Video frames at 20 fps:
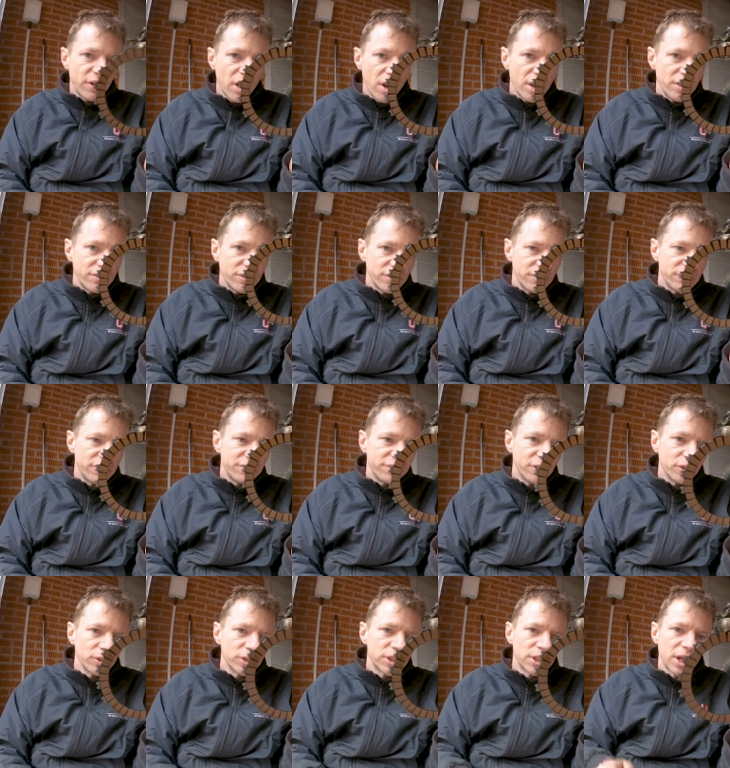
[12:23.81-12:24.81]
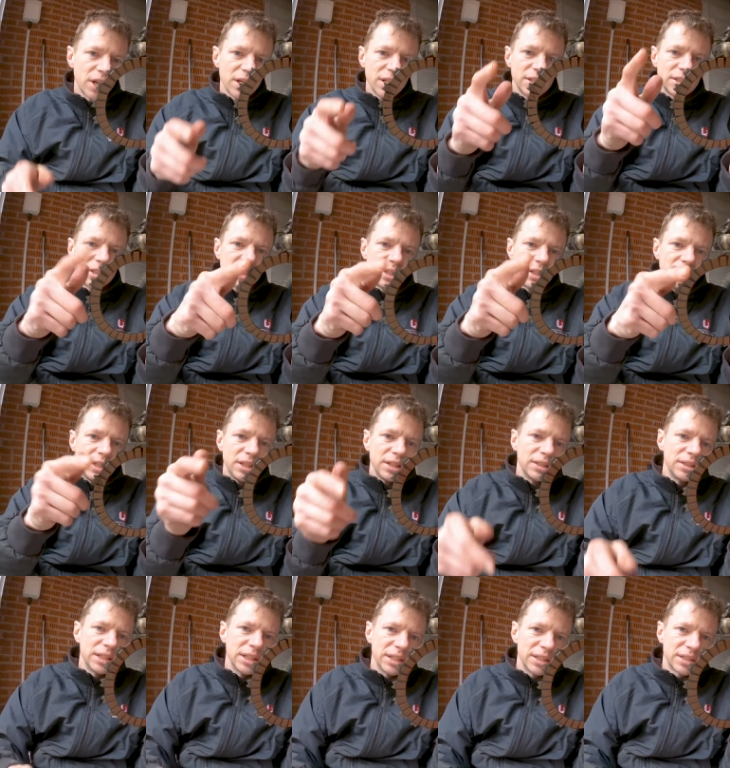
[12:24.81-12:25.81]
five full-size
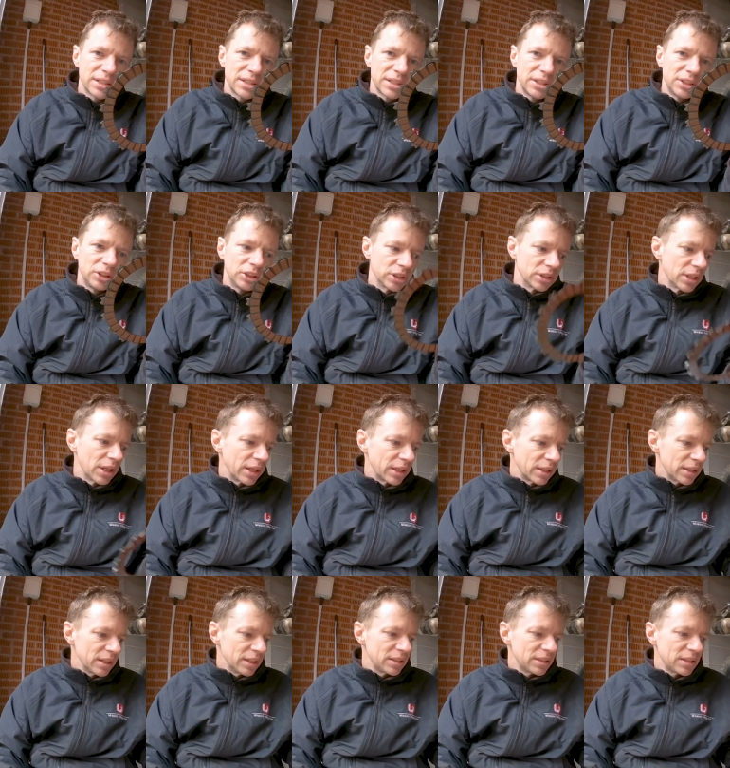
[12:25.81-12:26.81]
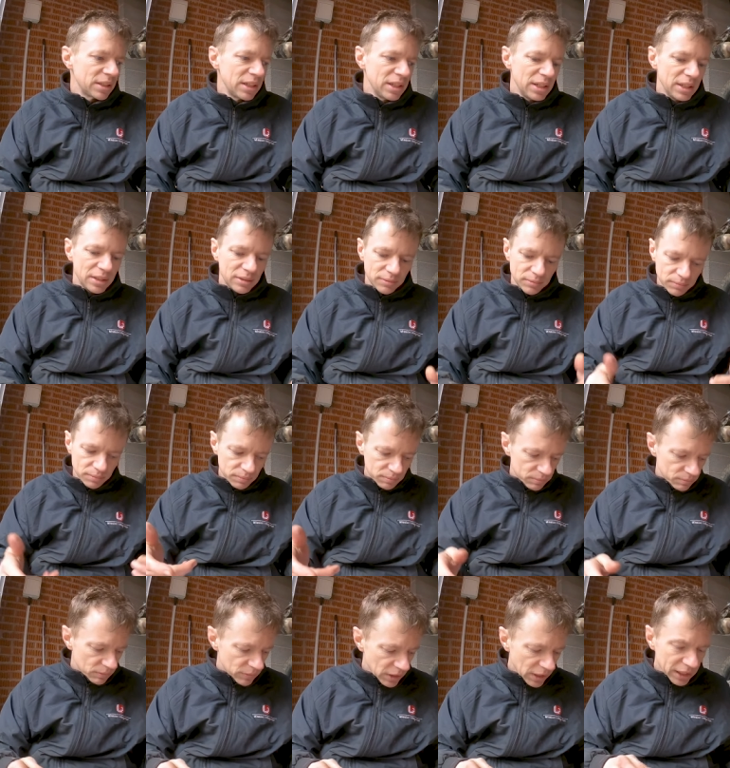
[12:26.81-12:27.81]
discs just like this.
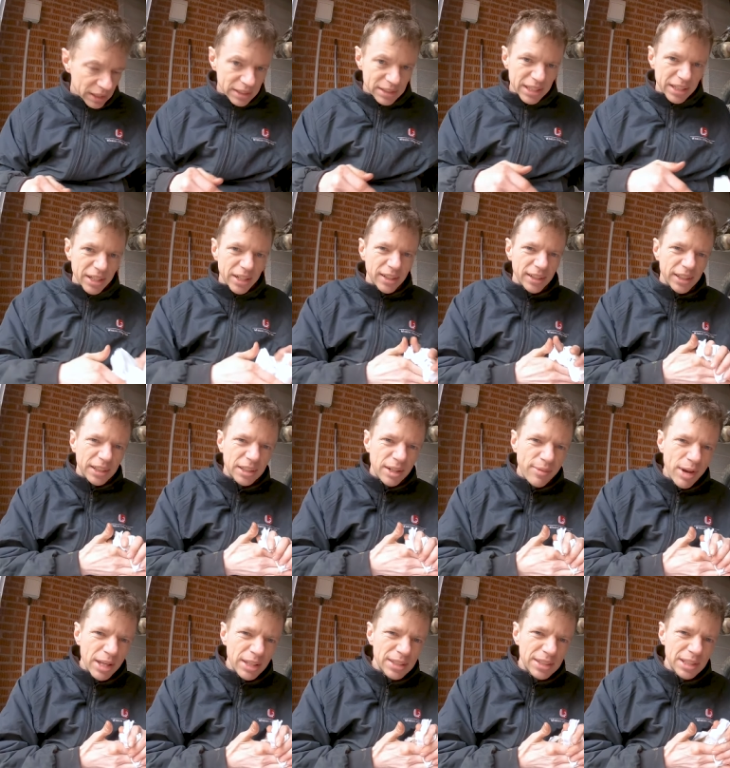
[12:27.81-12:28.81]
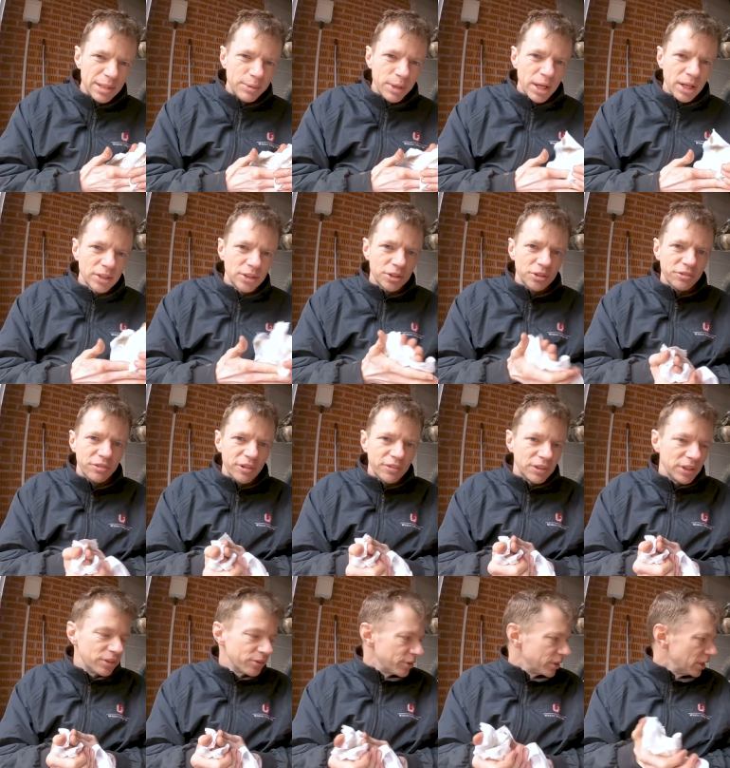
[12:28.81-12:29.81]
Like I said earlier, come out the CBR
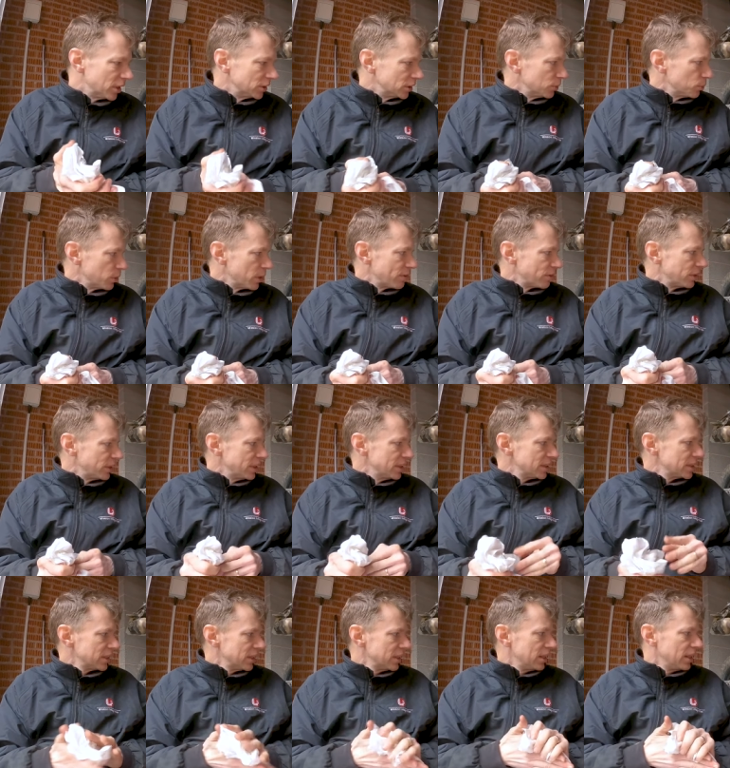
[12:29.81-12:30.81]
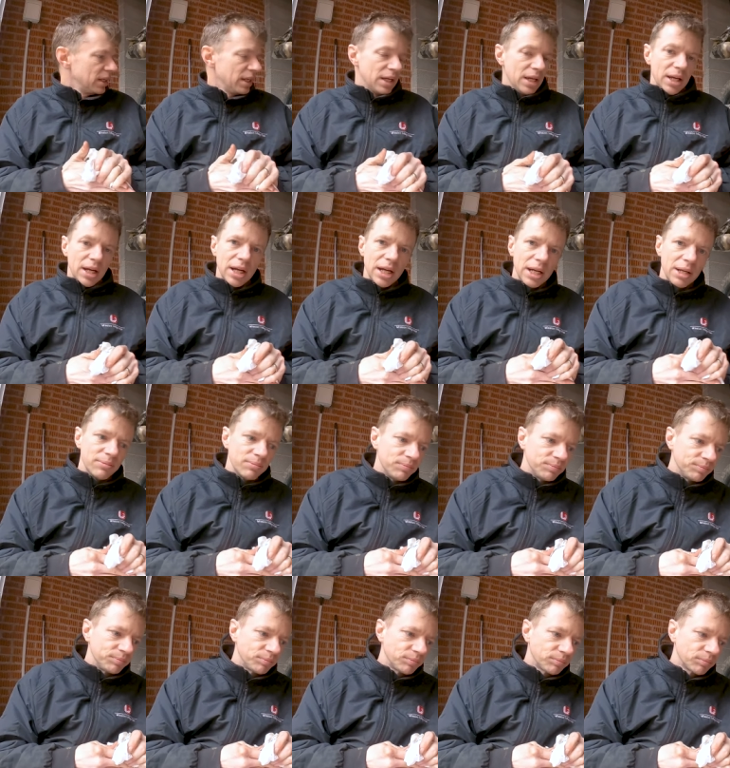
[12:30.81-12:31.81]
250, 300, whatever it is.
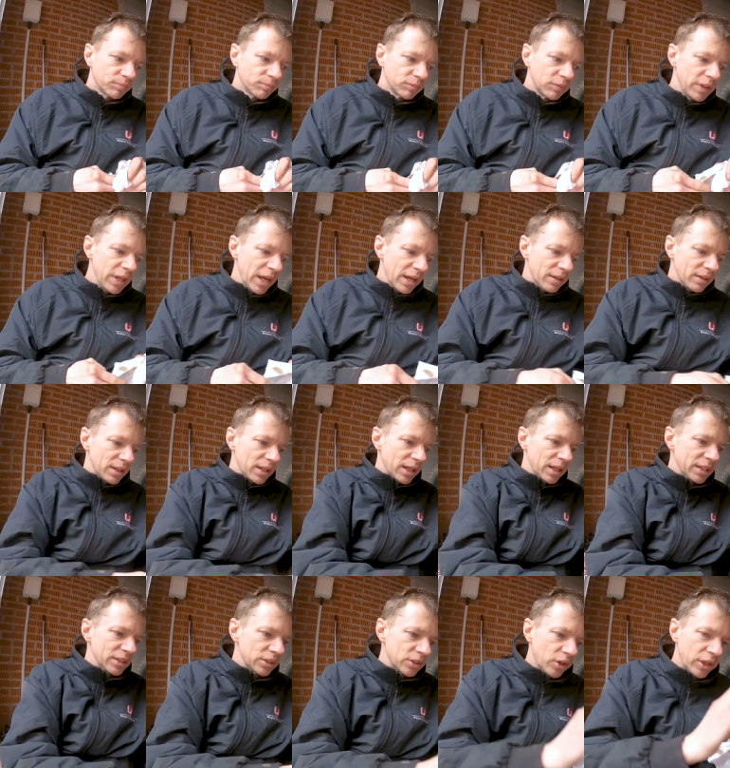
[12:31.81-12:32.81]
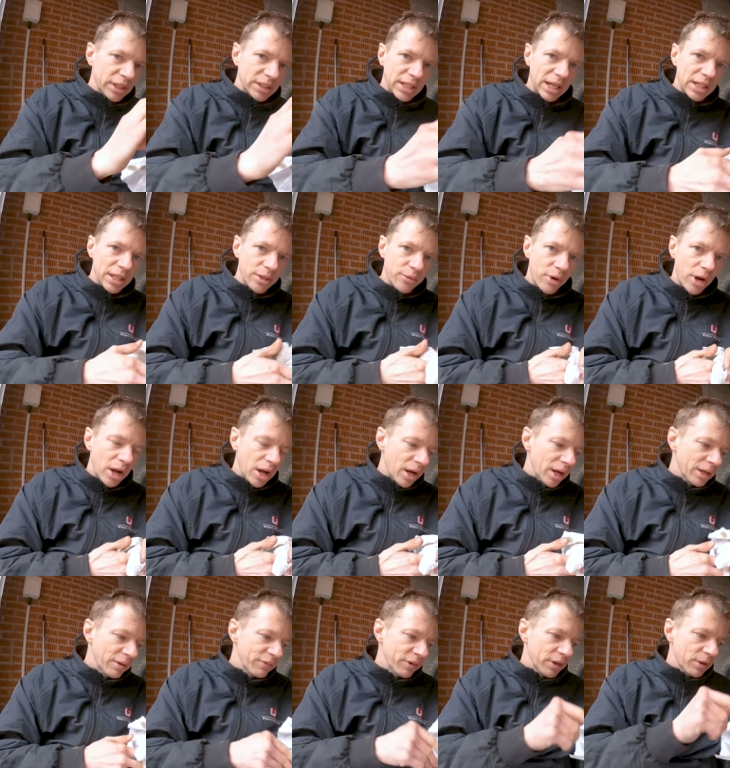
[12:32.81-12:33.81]
Um, yeah, and it's got exactly the right
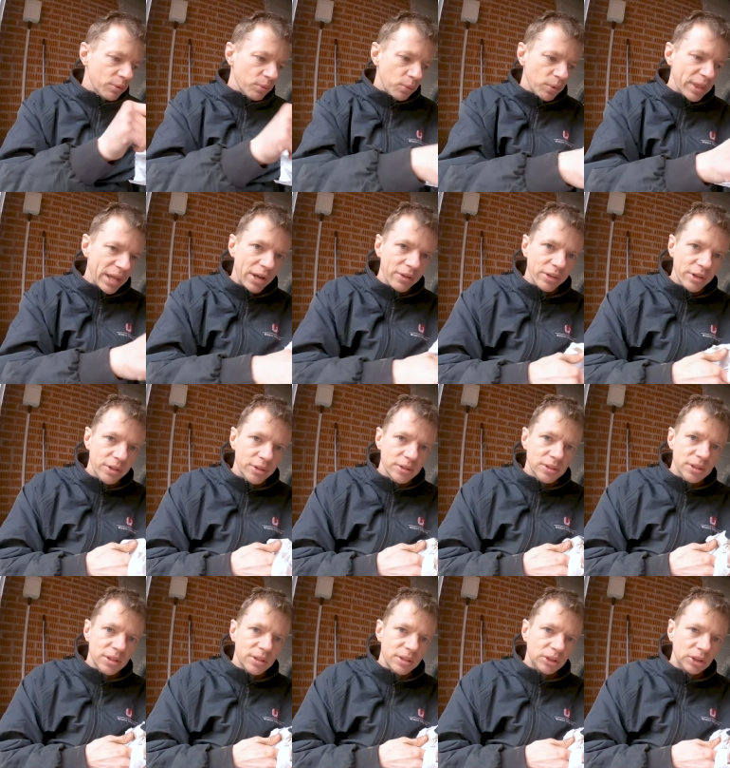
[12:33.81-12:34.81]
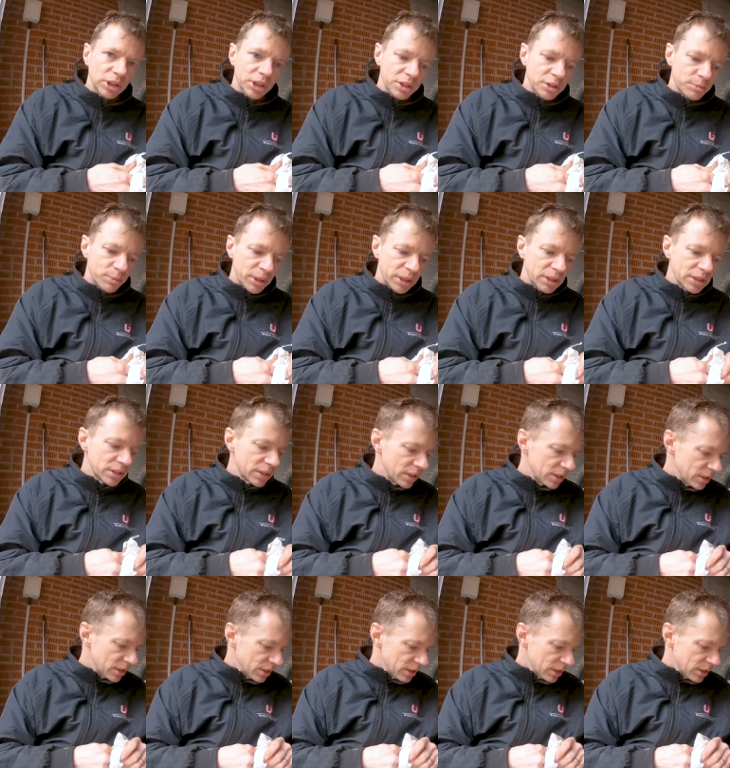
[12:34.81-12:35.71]
height of it without those judder springs.